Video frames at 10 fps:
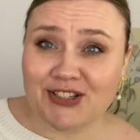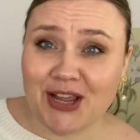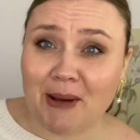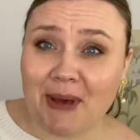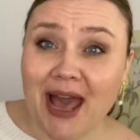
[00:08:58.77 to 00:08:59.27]

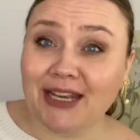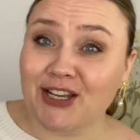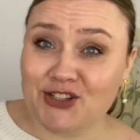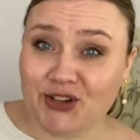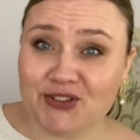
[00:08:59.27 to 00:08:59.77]
stop at a
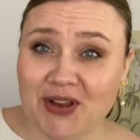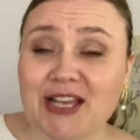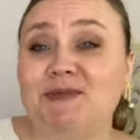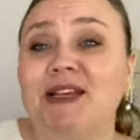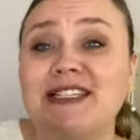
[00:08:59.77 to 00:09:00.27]
shirt
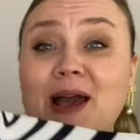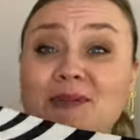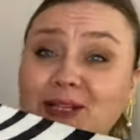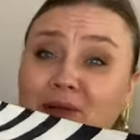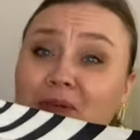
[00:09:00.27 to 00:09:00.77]
dress because I
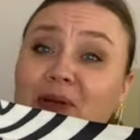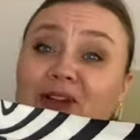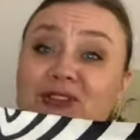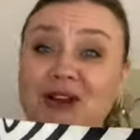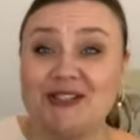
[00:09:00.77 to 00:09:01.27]
picked up a pair
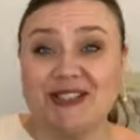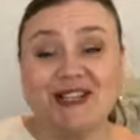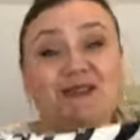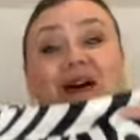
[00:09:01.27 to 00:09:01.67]
of trousers as